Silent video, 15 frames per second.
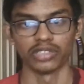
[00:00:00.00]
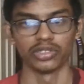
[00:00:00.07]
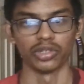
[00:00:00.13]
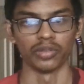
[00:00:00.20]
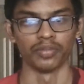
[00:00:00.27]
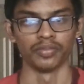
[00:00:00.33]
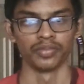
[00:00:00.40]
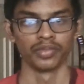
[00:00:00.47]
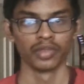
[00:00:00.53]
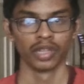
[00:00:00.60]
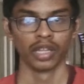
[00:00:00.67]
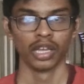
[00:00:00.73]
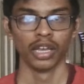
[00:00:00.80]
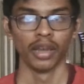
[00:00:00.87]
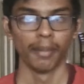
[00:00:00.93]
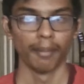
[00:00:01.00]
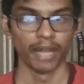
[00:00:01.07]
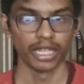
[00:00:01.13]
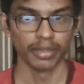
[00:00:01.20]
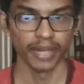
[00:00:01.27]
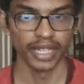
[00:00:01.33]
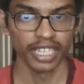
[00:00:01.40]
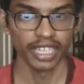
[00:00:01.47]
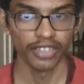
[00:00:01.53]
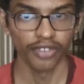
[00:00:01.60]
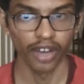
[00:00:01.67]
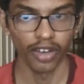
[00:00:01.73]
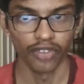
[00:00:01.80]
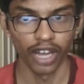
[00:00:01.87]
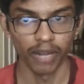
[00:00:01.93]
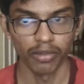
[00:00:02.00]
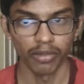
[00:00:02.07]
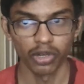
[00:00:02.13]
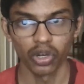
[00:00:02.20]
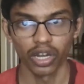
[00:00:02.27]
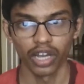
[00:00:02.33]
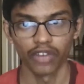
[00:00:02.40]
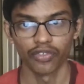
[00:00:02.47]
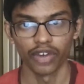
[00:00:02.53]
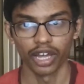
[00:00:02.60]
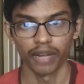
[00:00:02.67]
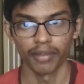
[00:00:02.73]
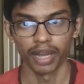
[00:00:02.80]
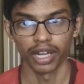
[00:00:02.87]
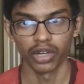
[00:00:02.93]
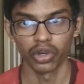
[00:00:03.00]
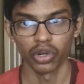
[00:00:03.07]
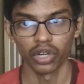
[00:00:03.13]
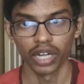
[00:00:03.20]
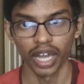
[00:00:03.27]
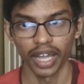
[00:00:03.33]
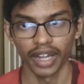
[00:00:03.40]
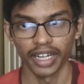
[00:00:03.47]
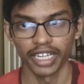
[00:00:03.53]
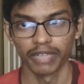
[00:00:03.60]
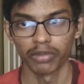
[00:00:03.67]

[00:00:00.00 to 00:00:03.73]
So, mathematical pharmacokinetic